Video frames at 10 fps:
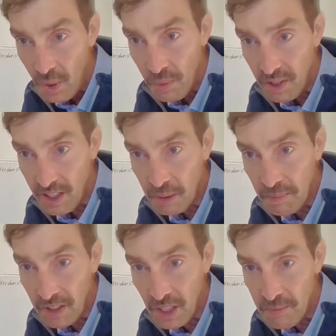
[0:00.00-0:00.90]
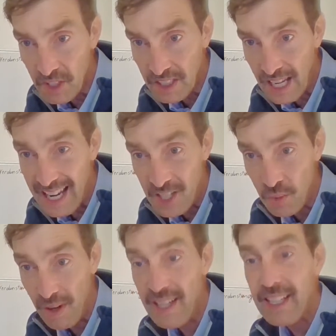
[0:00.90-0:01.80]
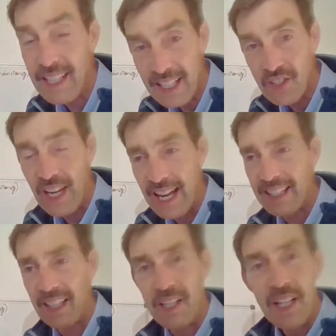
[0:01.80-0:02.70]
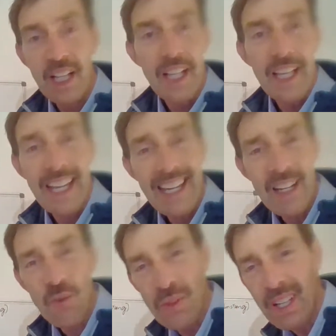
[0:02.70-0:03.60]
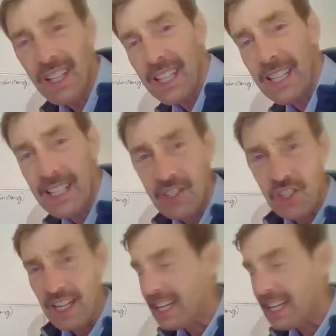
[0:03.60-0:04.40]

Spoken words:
When a liquid becomes a gas, right? Exactly. And it really is